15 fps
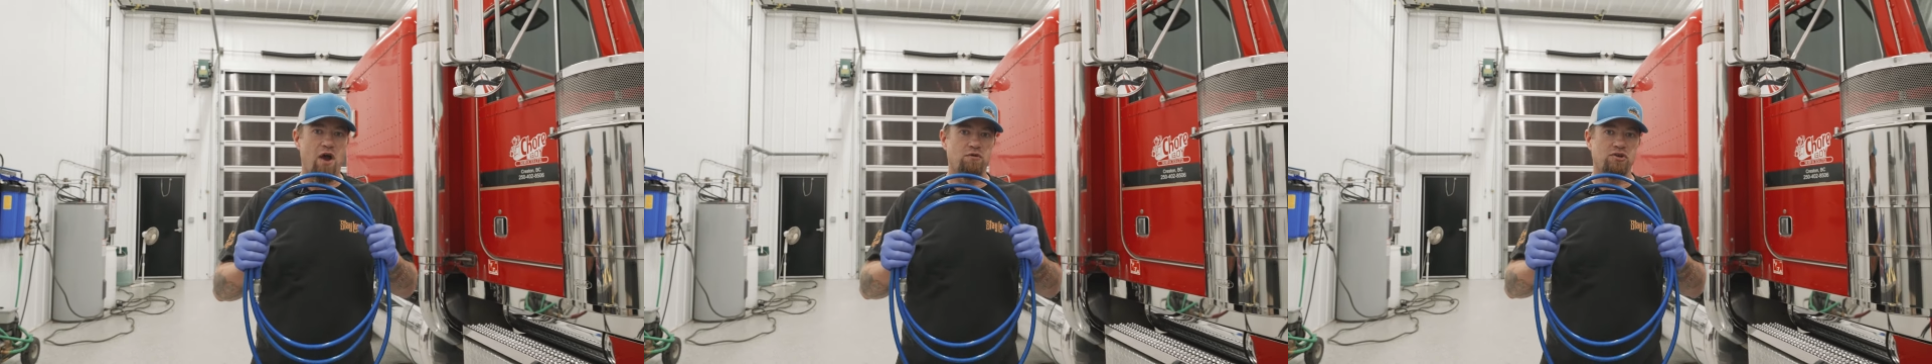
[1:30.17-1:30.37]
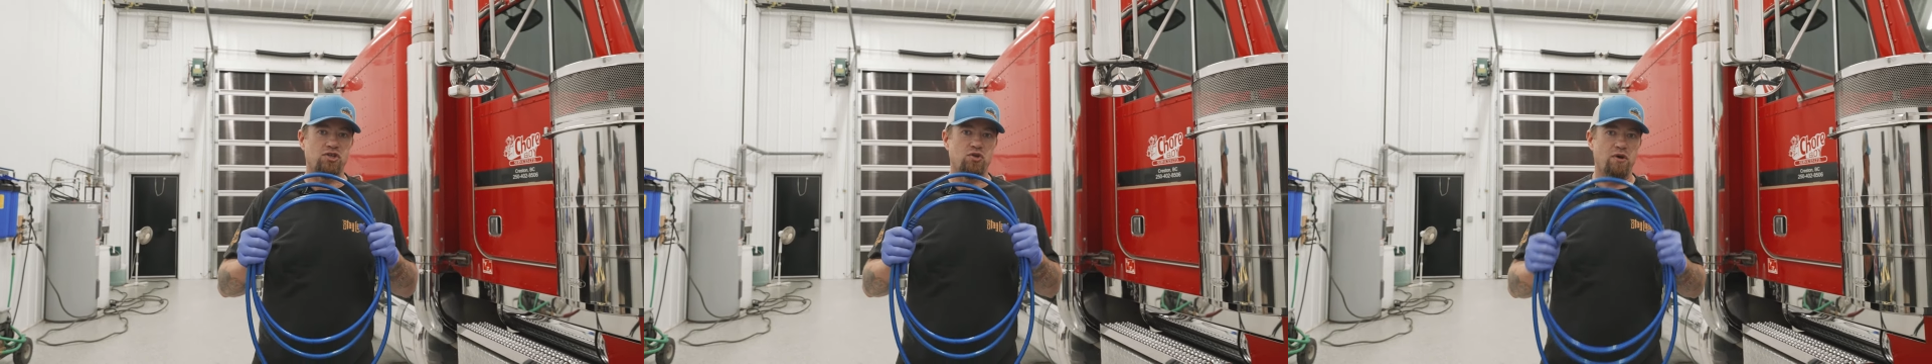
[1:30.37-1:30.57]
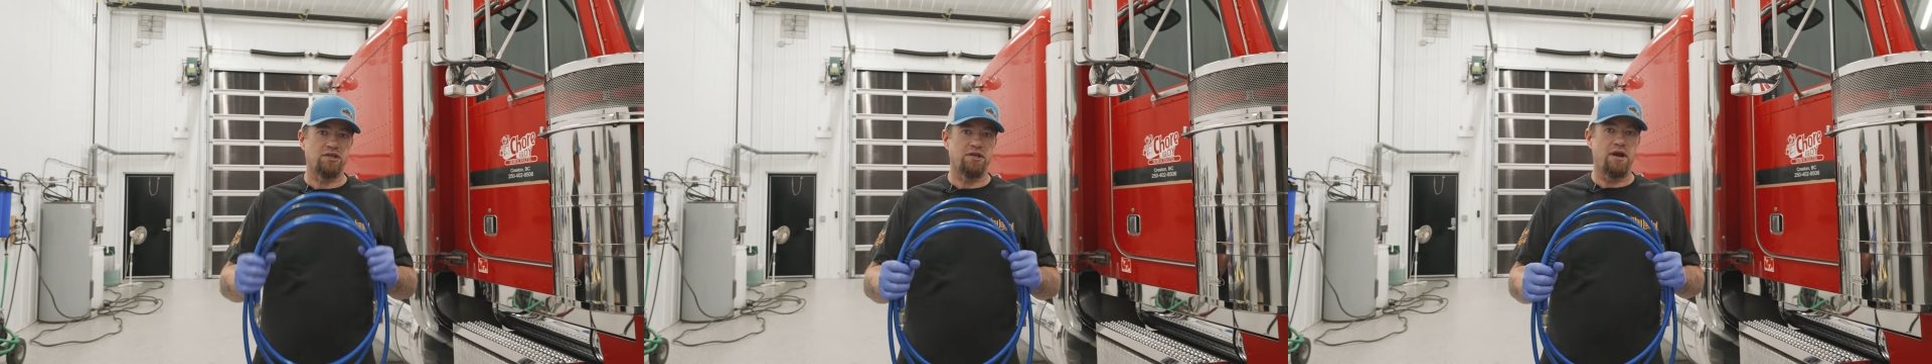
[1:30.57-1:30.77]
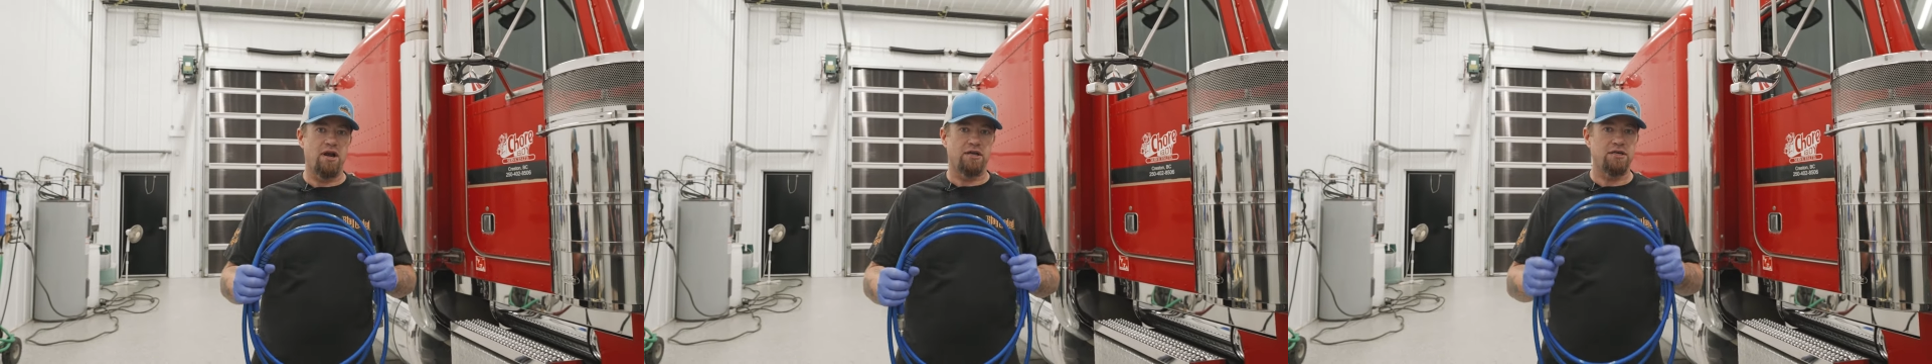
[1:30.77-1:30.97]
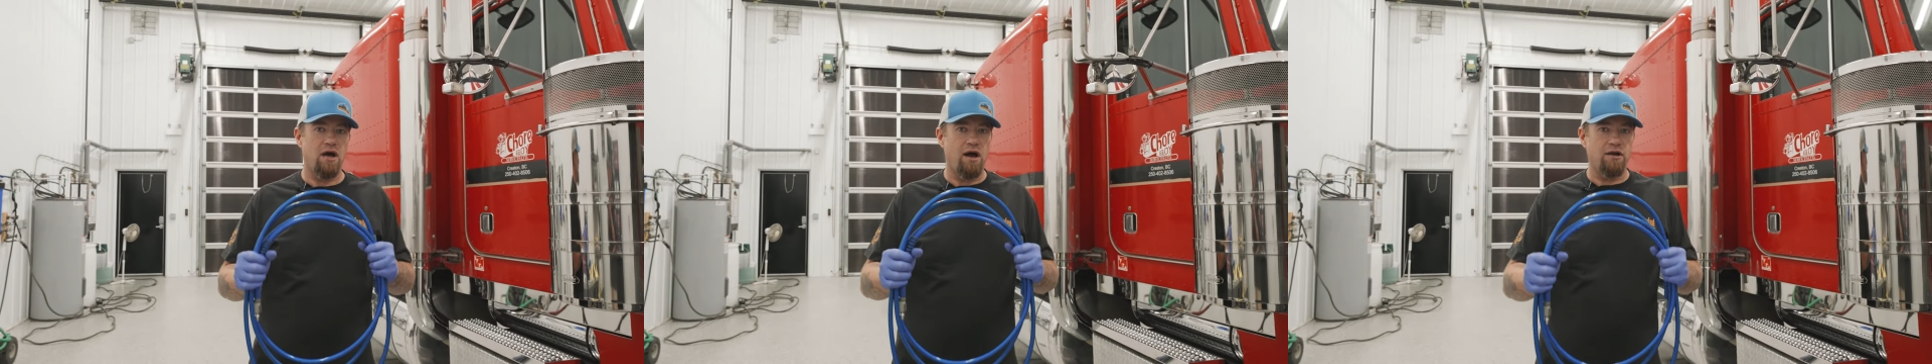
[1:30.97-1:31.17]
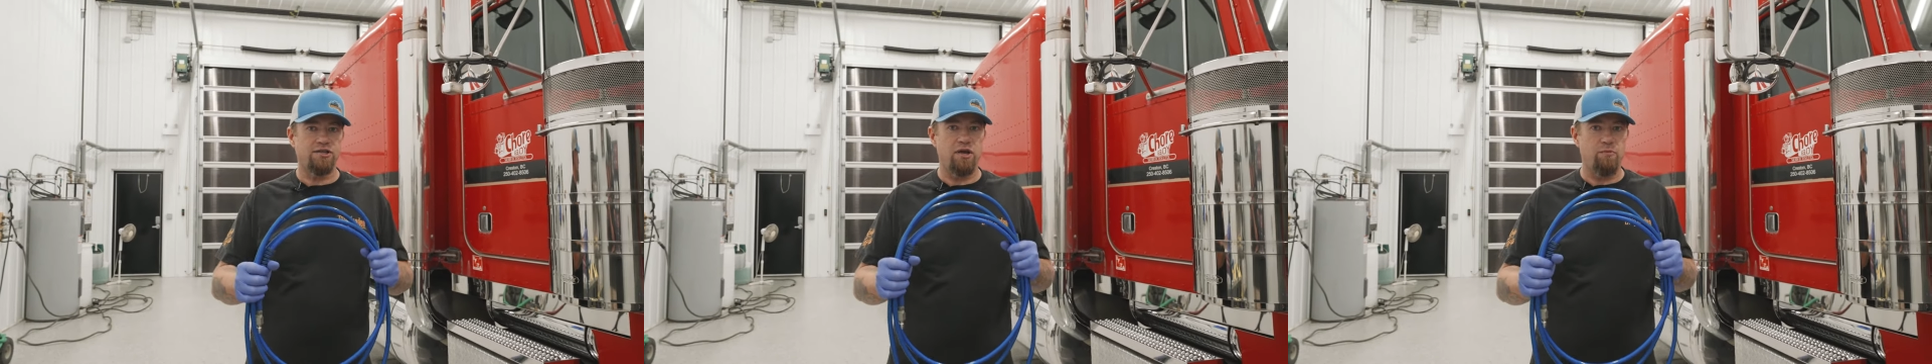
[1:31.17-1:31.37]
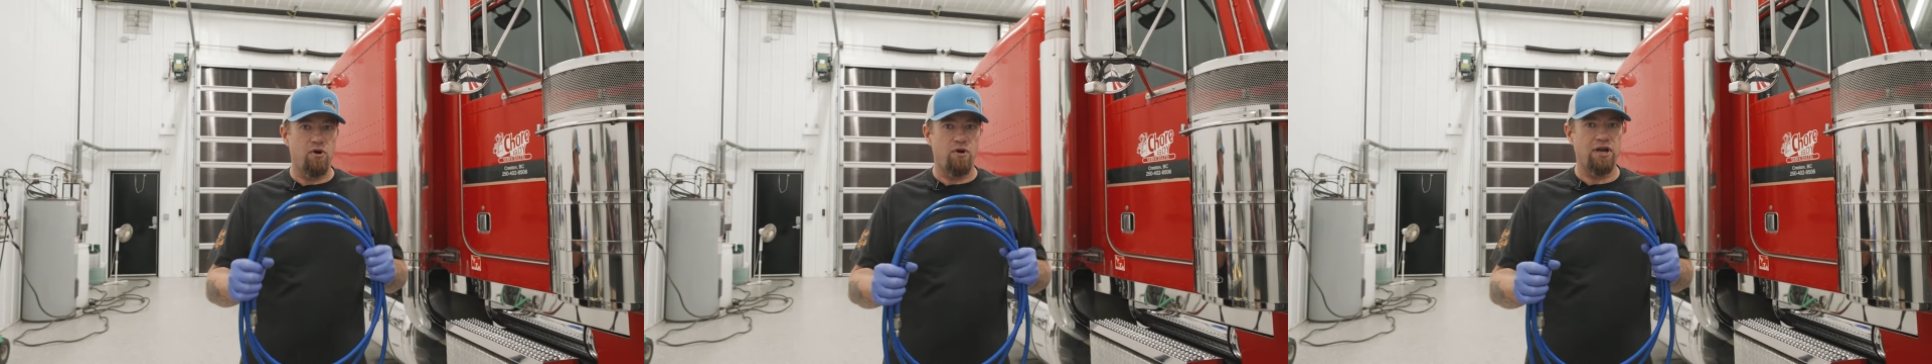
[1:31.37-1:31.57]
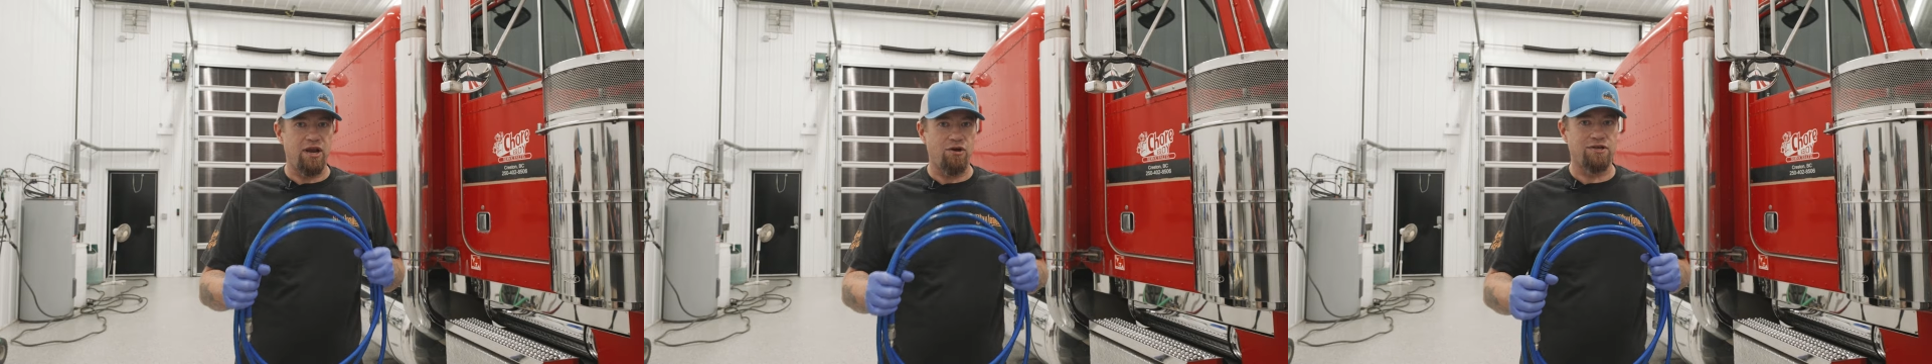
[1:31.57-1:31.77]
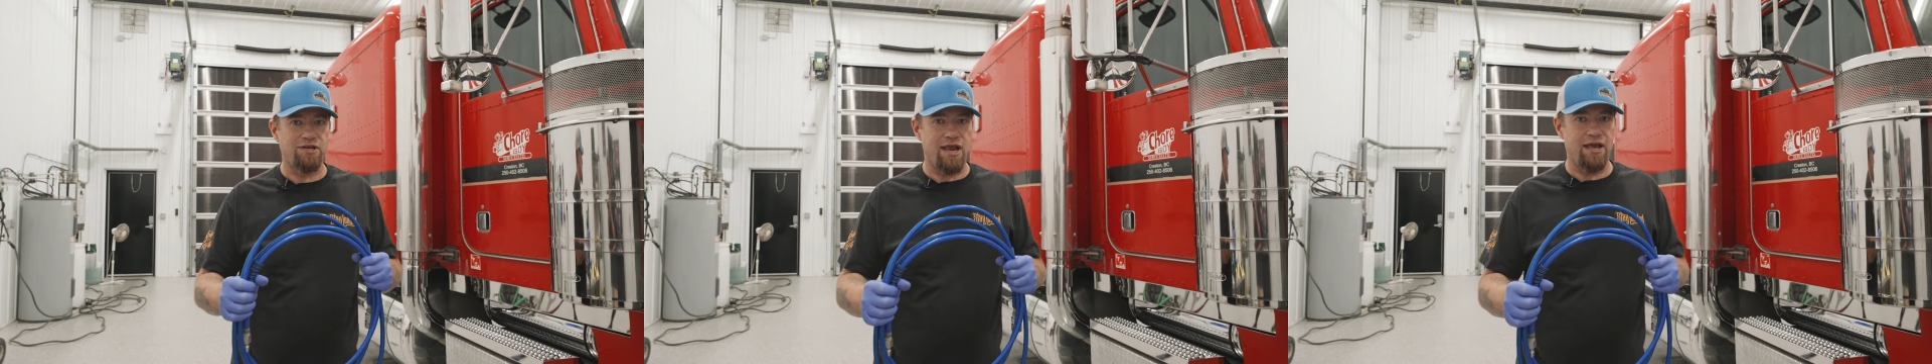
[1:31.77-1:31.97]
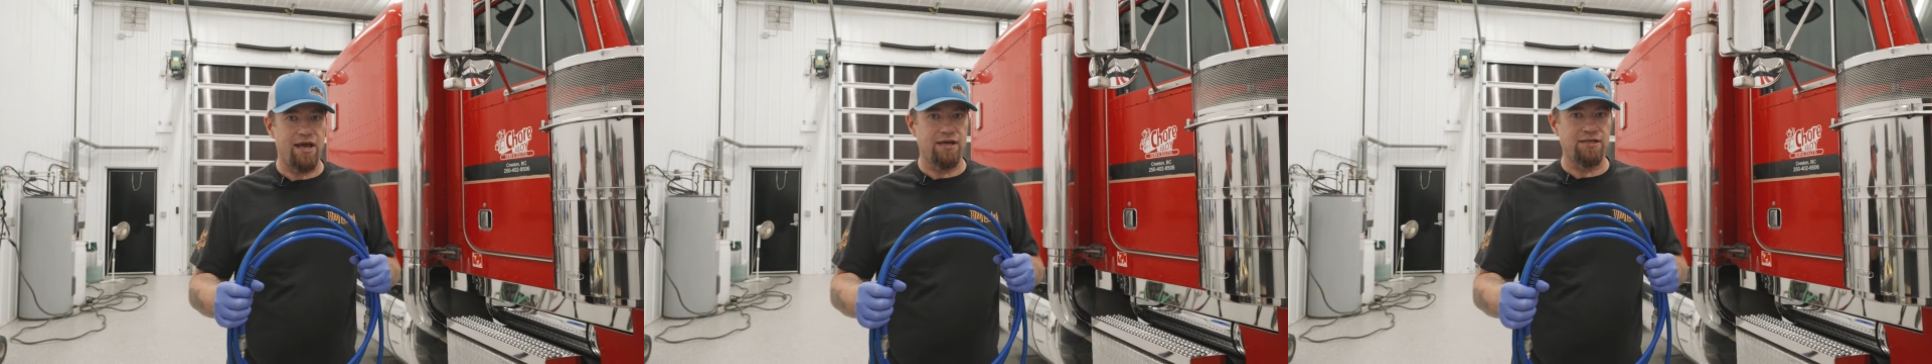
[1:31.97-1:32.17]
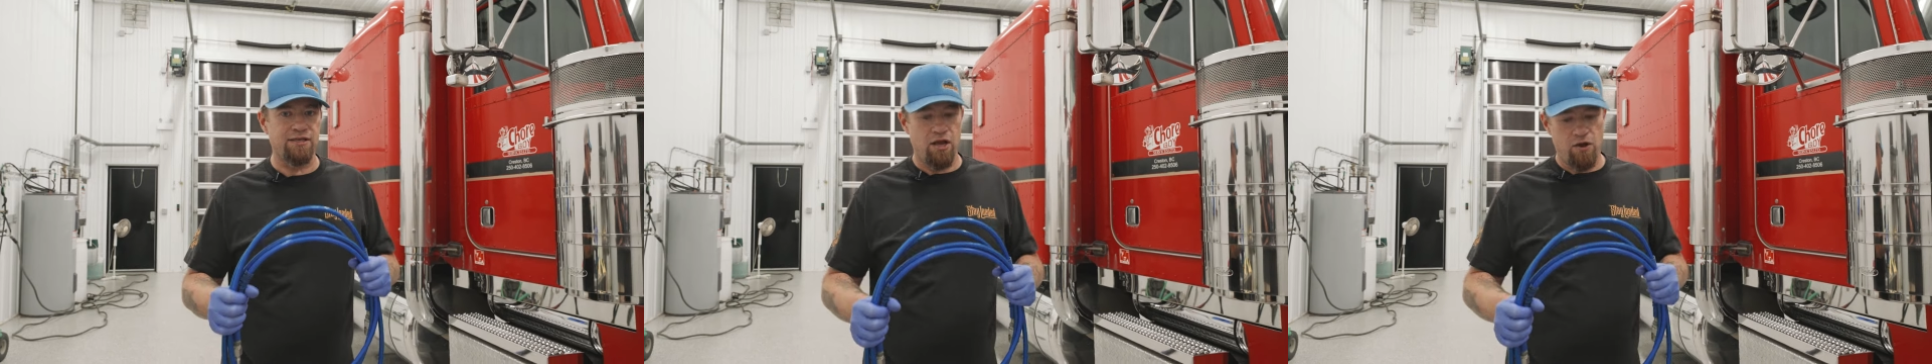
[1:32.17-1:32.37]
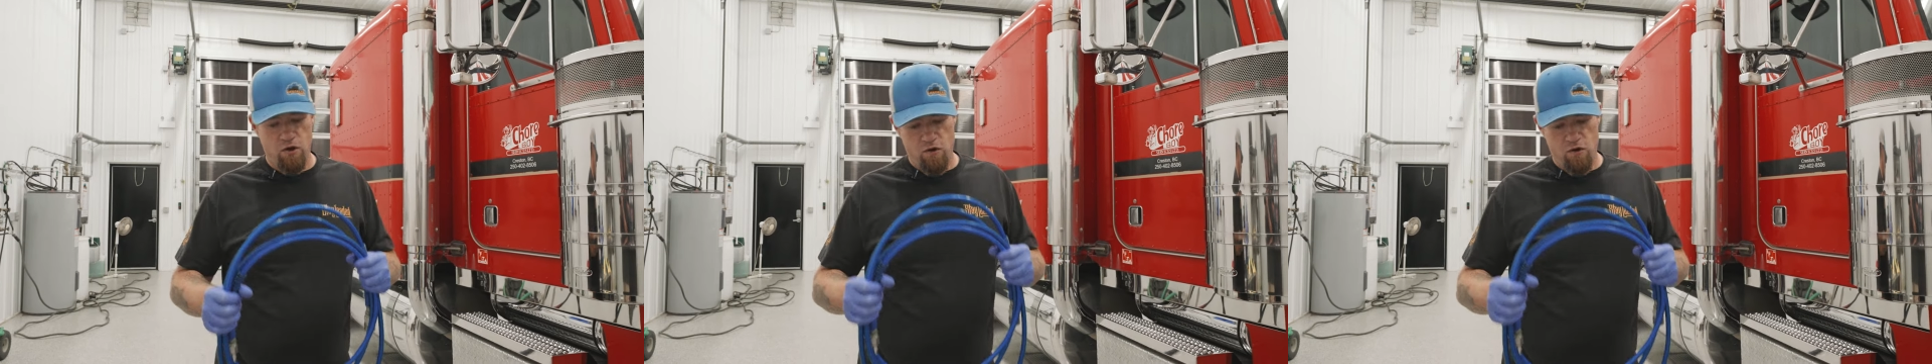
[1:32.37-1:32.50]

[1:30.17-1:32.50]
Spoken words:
we're so excited to talk to you about it here today, guys.